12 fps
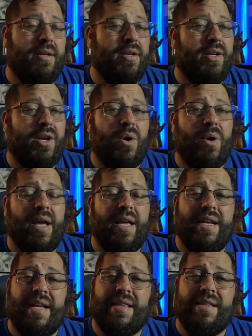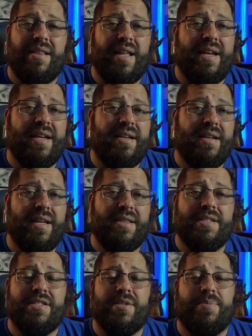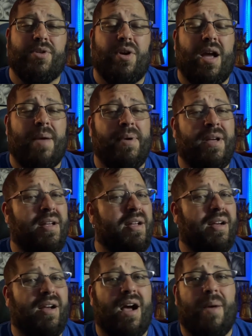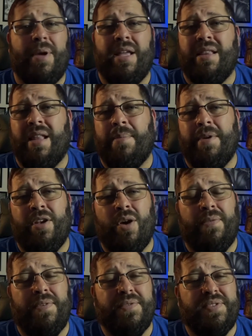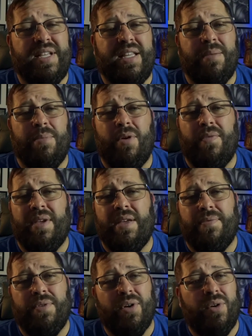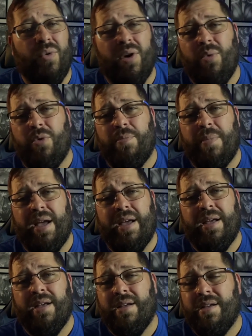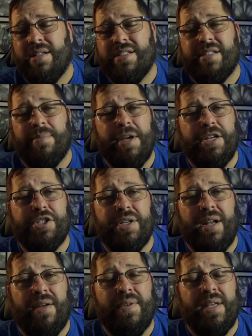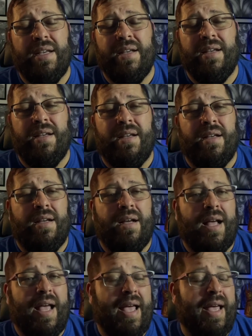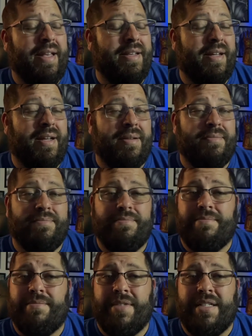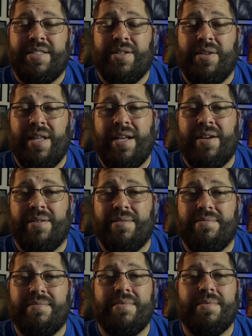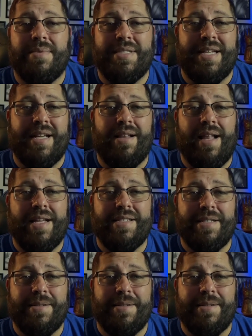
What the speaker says: go ahead and hit the like, hit the subscribe, comment, let me know if you've seen the movie, if you agree with my summation of it. And until later, stay classy.